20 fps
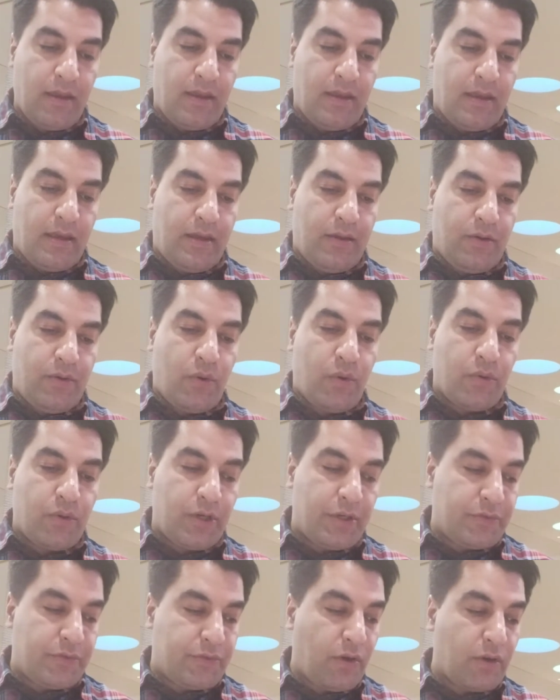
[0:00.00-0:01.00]
uh, or
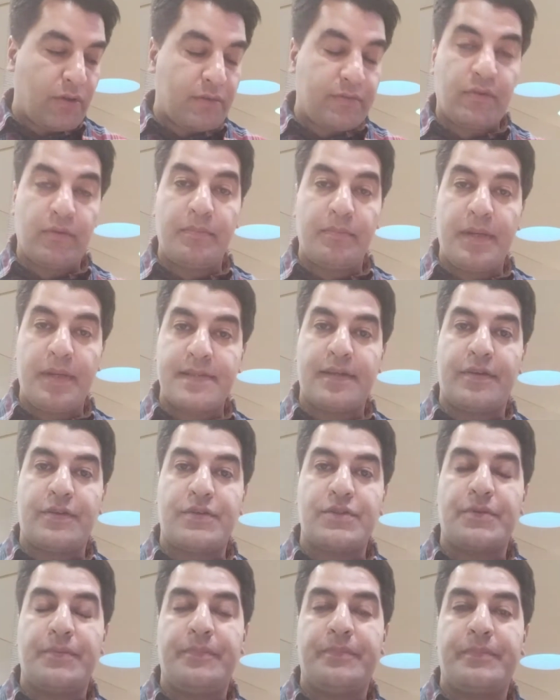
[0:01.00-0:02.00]
a thoughtful
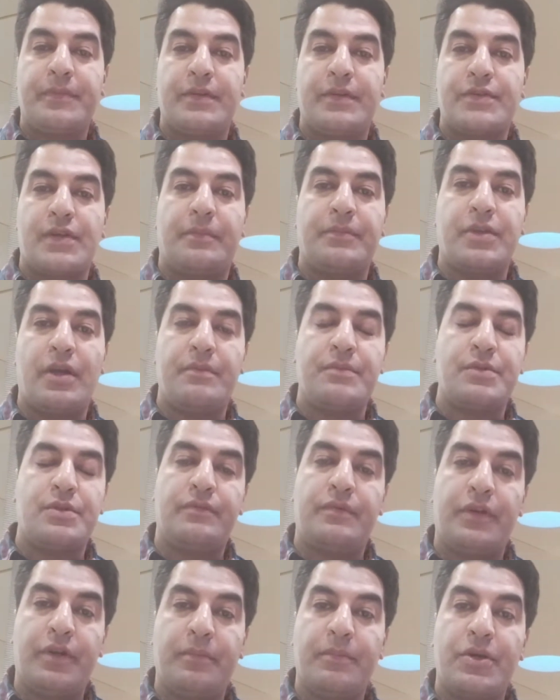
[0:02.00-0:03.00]
message, sometimes
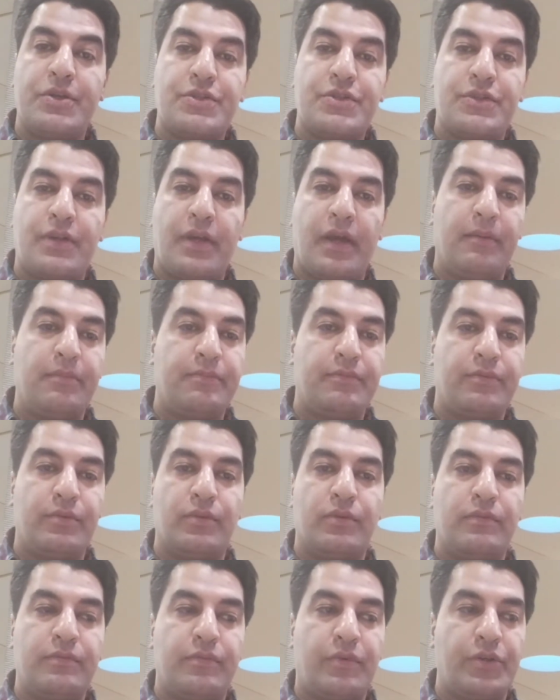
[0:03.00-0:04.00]
very much
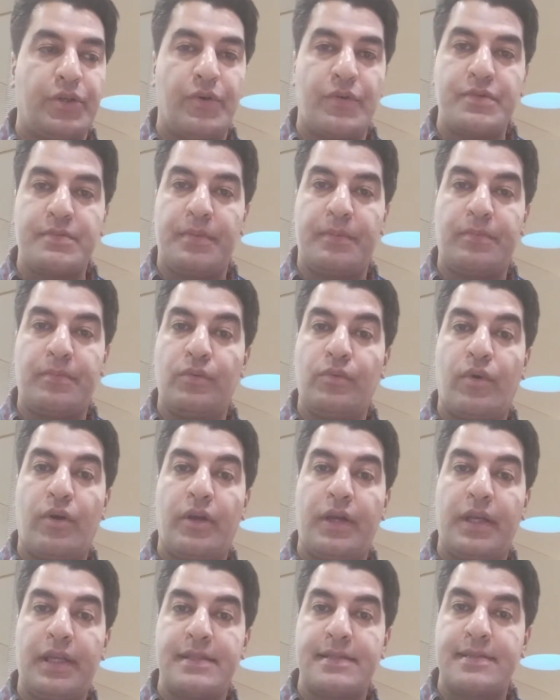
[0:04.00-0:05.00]
helpful for those people who
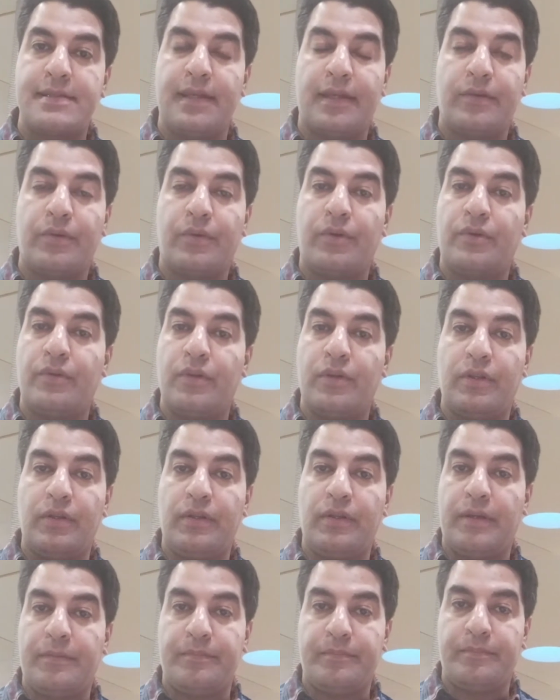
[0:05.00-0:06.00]
are in sick or
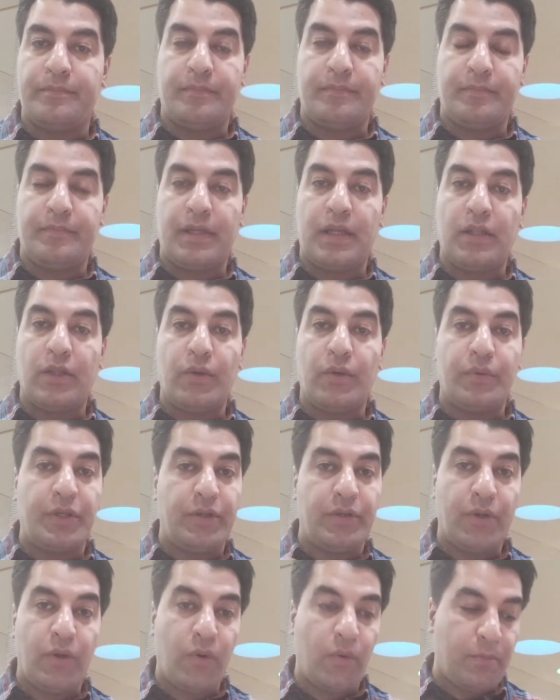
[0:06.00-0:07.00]
alone
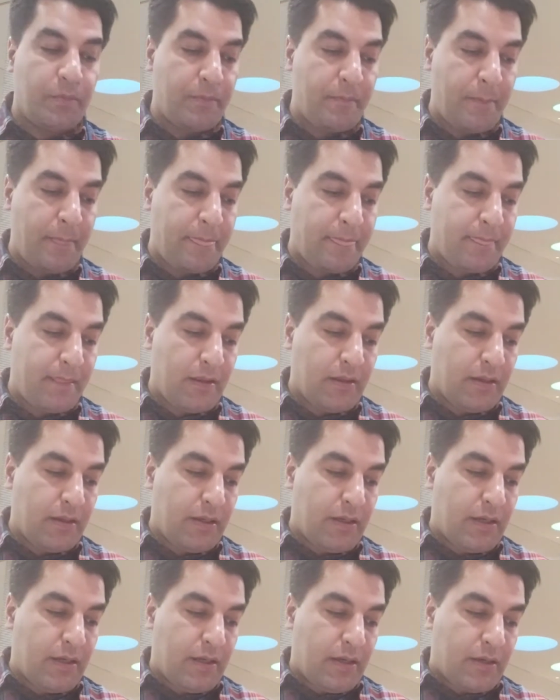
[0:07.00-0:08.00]
in home.
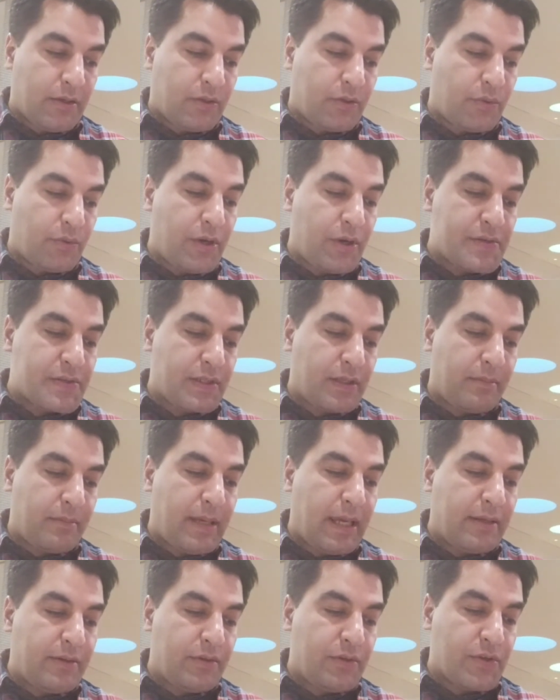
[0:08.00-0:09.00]
Christ
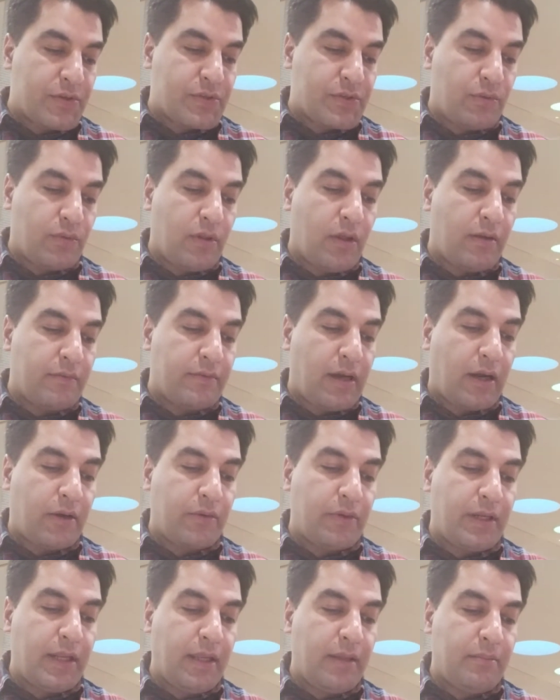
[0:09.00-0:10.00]
commanded us to love our
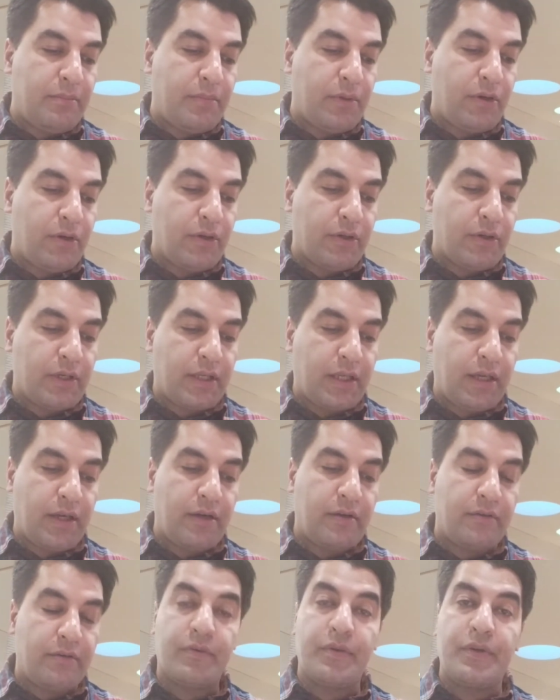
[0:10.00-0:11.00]
neighbor,
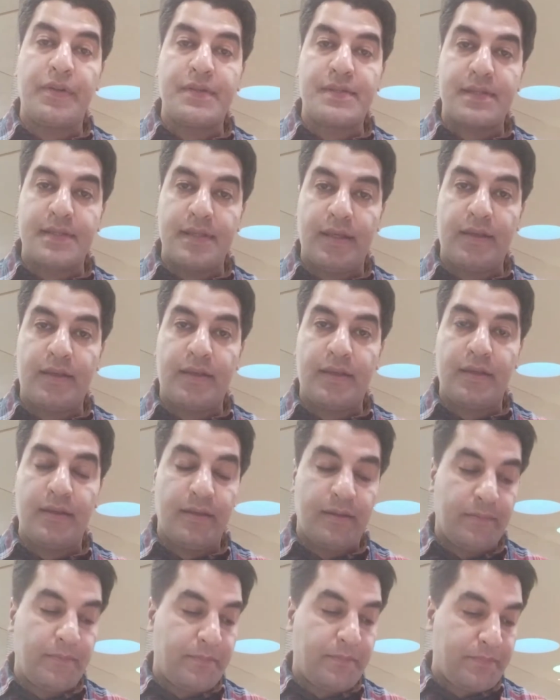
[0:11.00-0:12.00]
care for the sick,
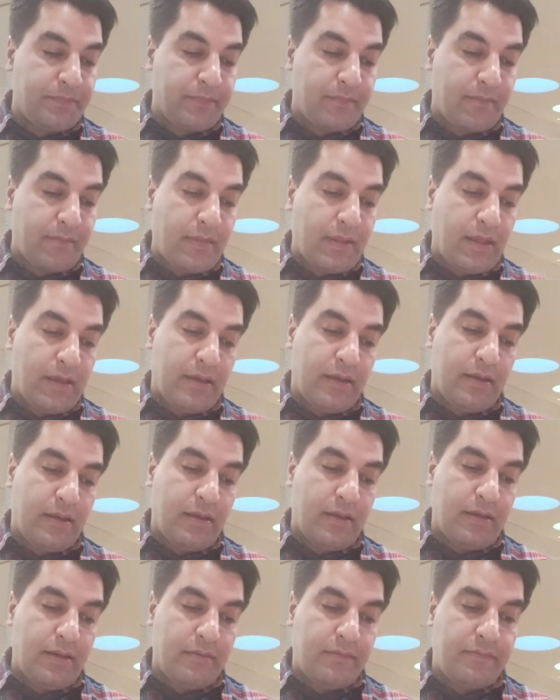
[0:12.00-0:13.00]

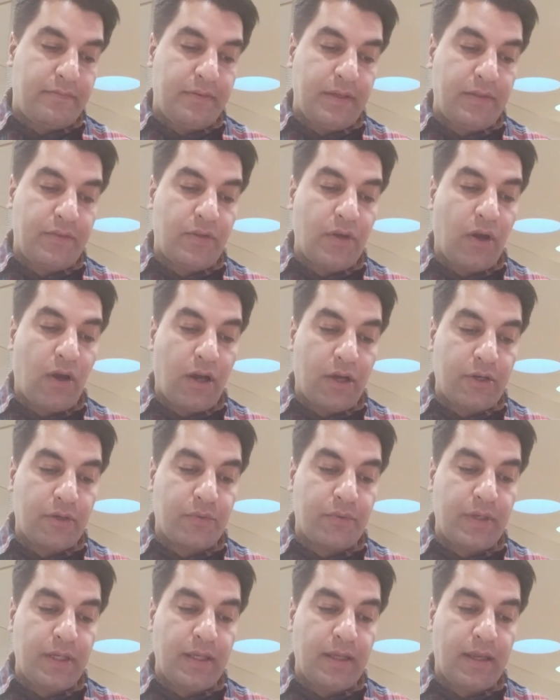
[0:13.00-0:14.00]
feed the
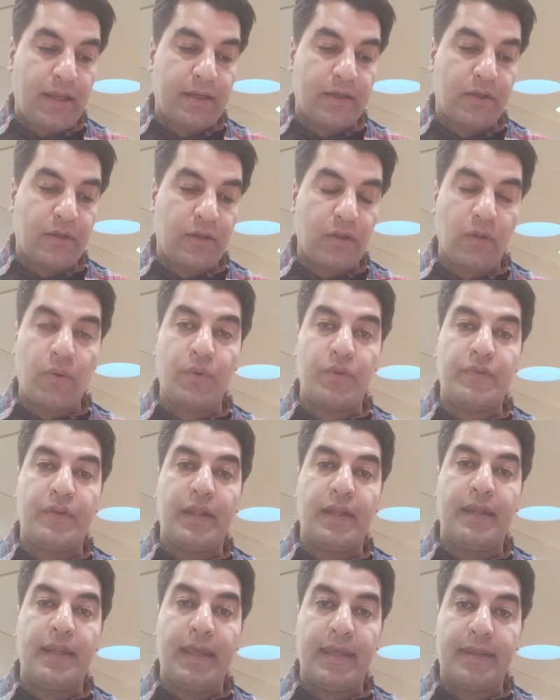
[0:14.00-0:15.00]
hungry, and clothe the
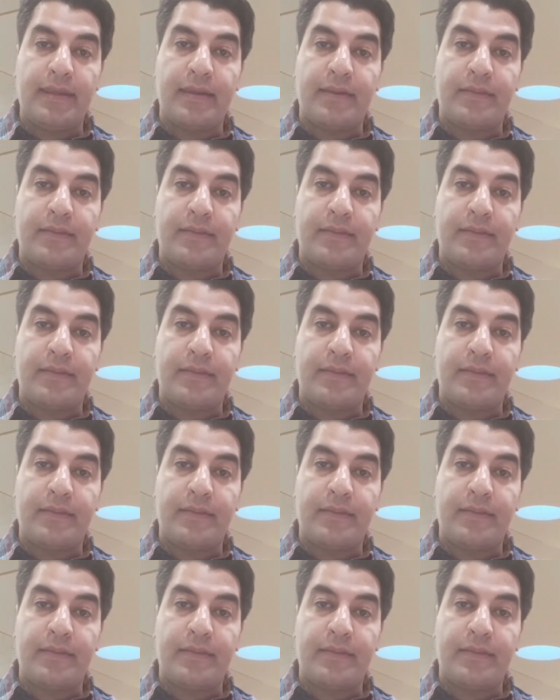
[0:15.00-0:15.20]
naked.